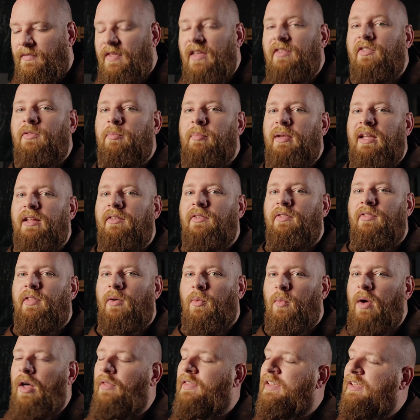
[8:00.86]
This means
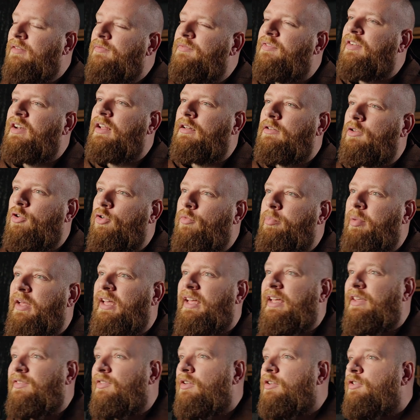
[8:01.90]
that while the infinite loop
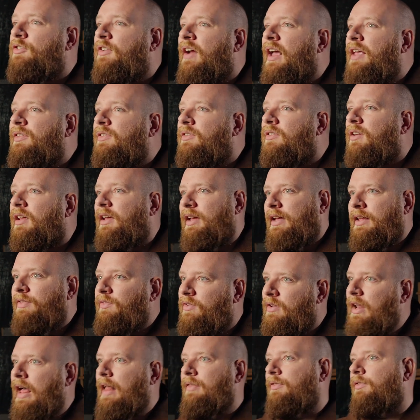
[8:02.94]
is addressed,
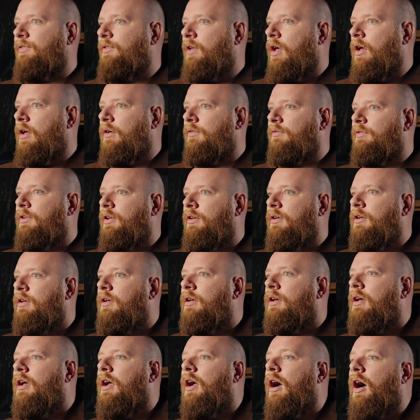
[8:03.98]
it's not solved.
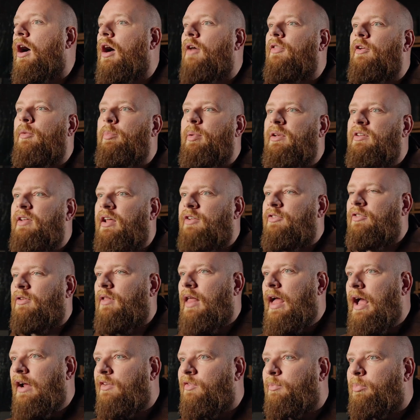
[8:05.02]
Other
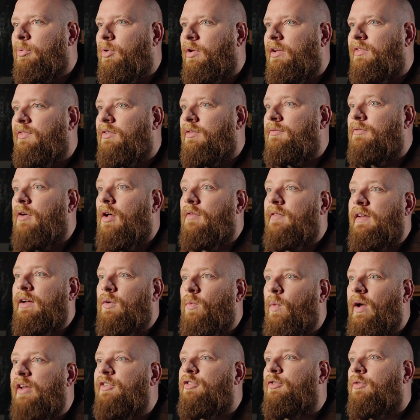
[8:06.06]
potential exploits
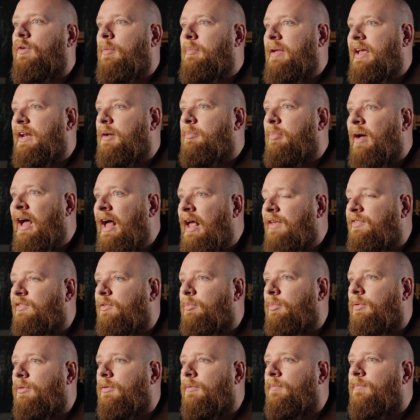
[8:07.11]
involving Wish remain
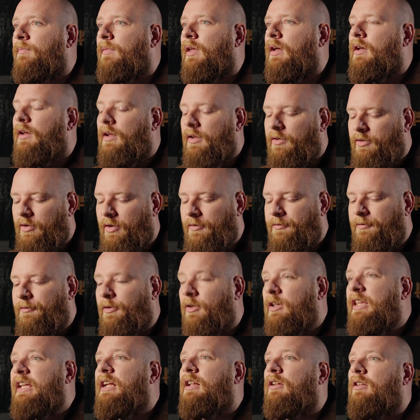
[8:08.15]
possible. To
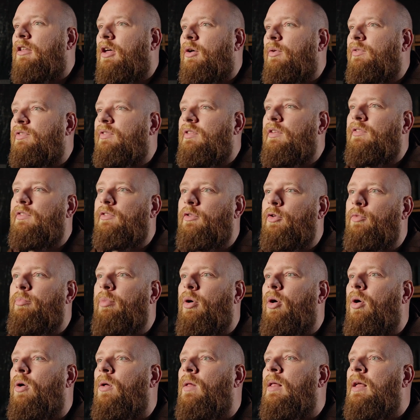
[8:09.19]
fully close this
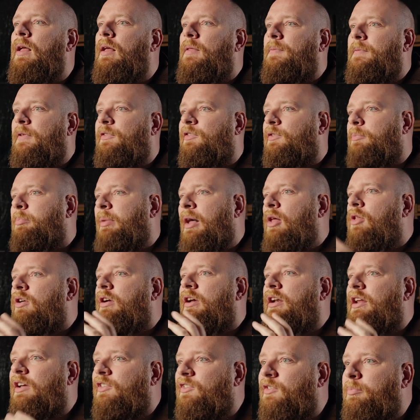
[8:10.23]
loophole, the spell
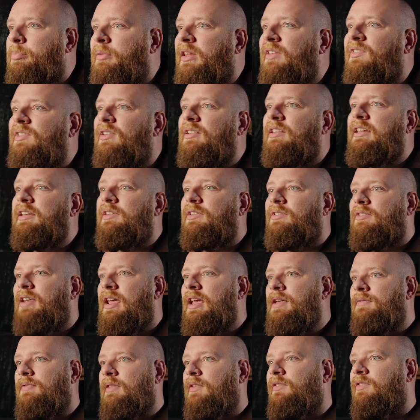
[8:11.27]
could explicitly
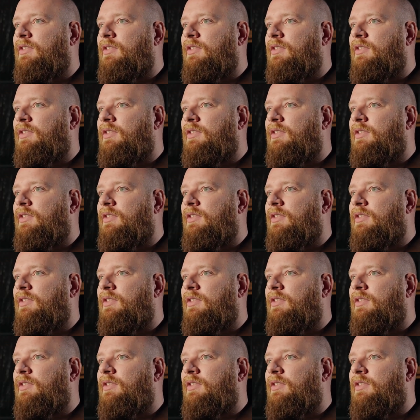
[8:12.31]
state the